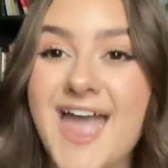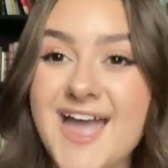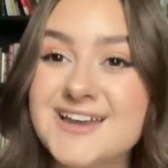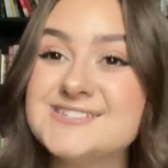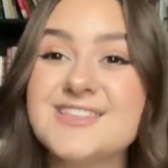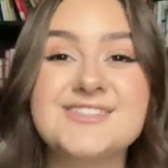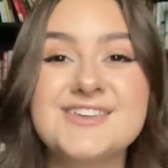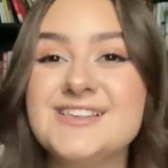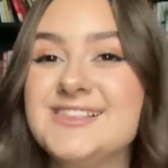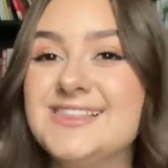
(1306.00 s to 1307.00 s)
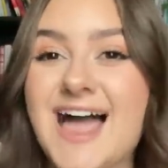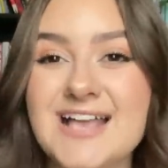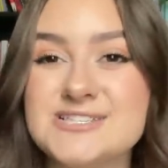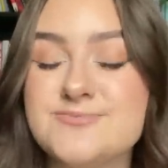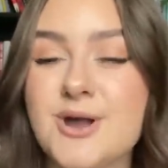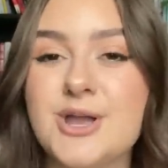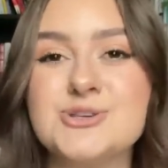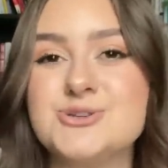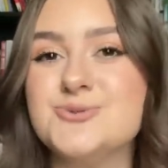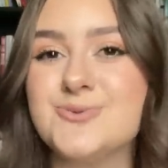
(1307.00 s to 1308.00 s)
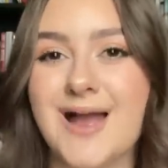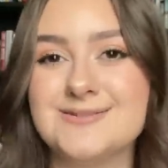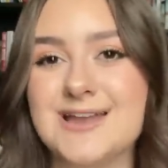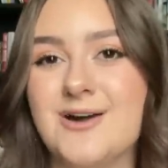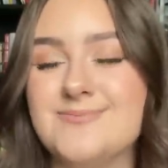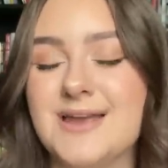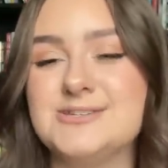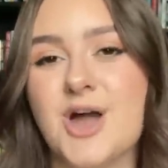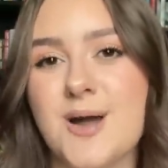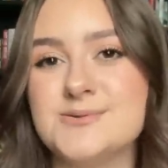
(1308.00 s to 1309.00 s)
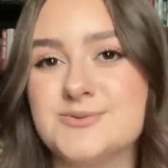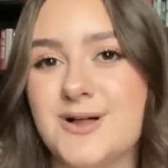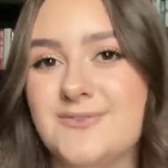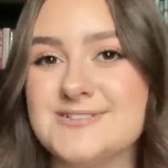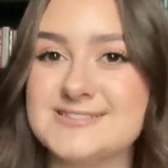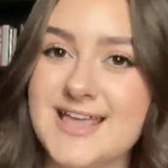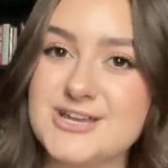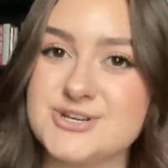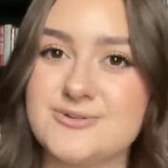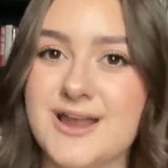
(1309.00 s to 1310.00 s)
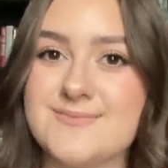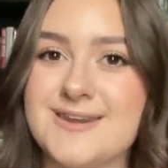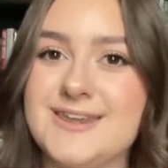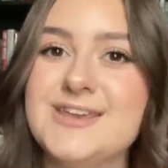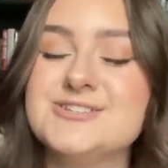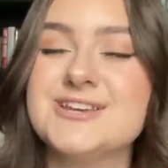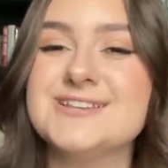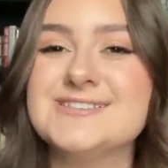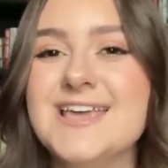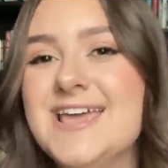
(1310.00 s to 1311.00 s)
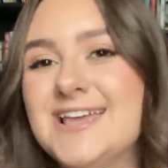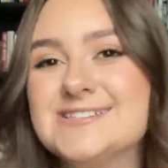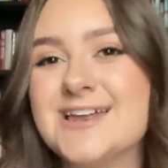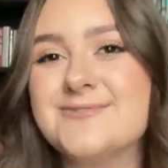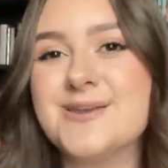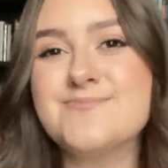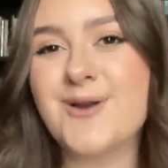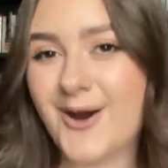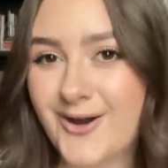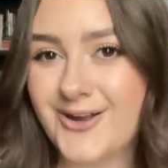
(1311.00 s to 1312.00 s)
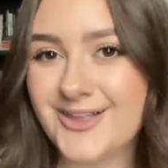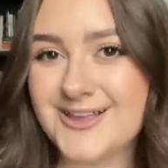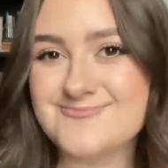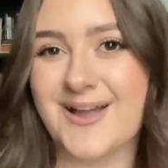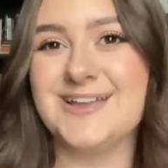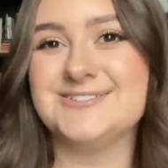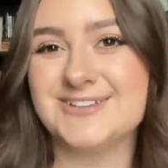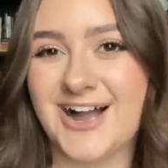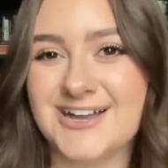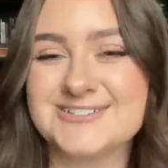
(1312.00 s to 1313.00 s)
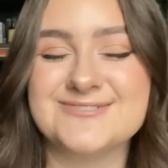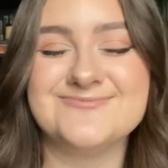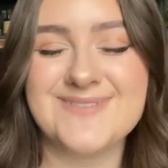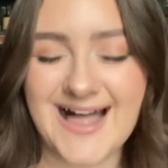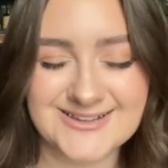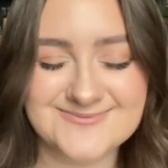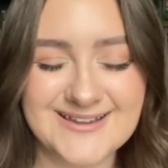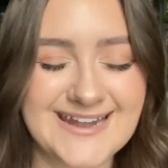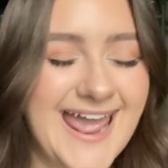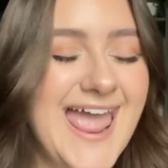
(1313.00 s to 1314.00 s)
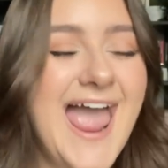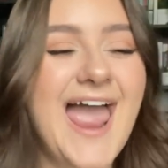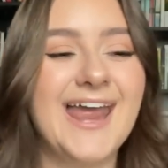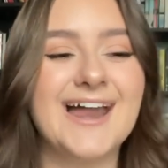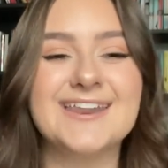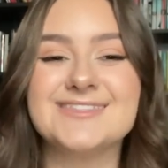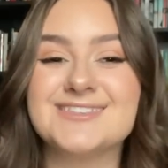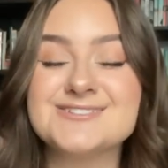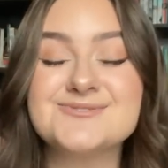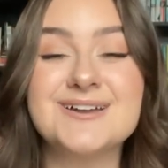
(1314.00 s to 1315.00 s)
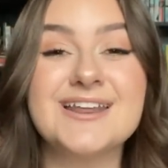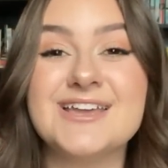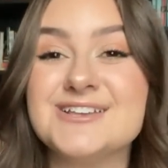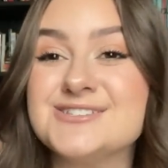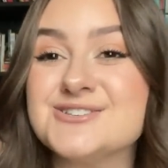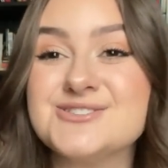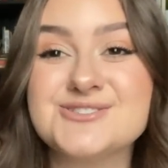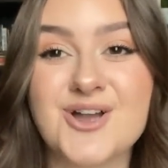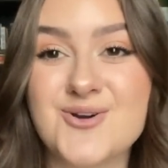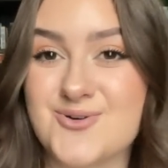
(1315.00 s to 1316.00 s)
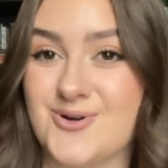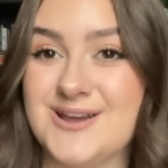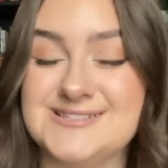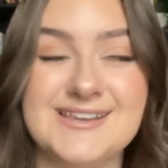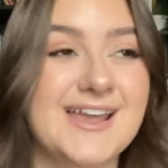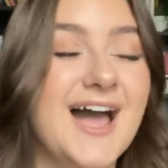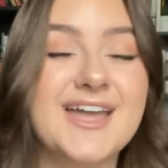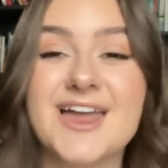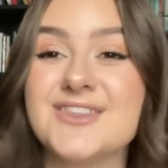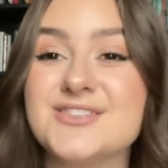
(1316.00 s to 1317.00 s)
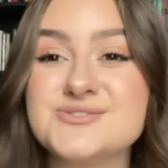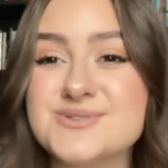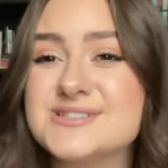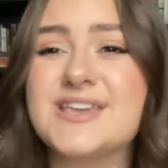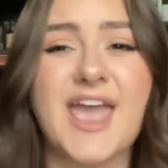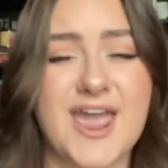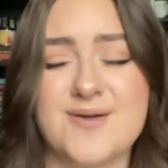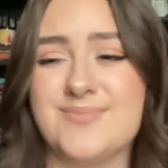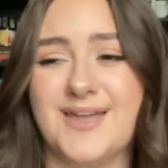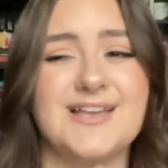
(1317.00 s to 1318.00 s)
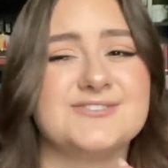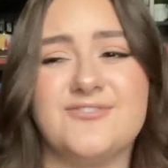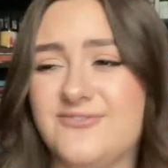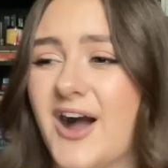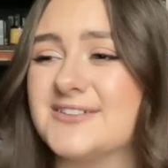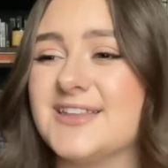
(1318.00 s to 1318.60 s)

And the last book to round out my top 12 slasher recommendations is gonna be Pearl by Josh Malerman. And this one is so crazy. Again, this one's camp as fuck.